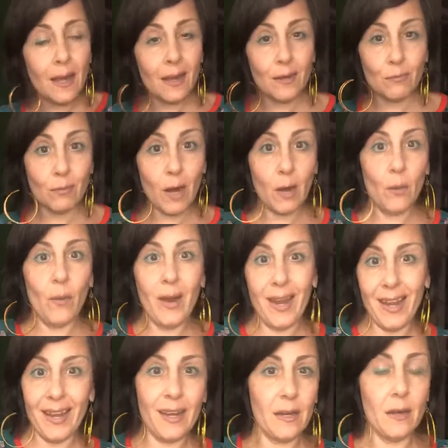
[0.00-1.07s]
on a
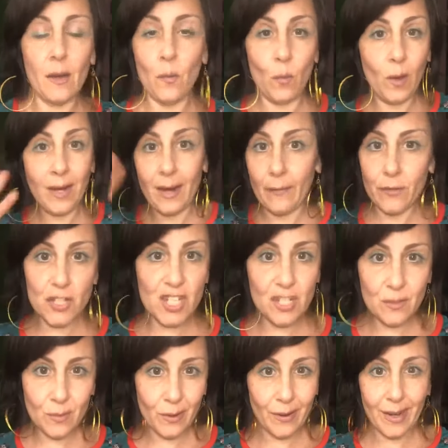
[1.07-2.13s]
runway and whatever
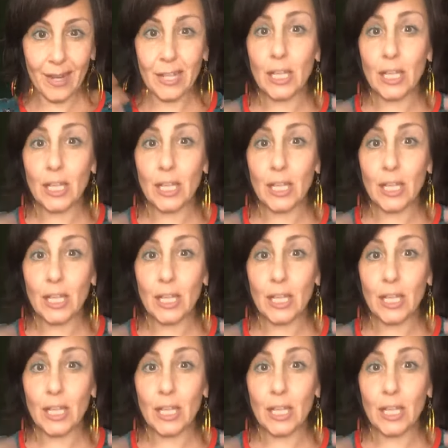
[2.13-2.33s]
she's wearing,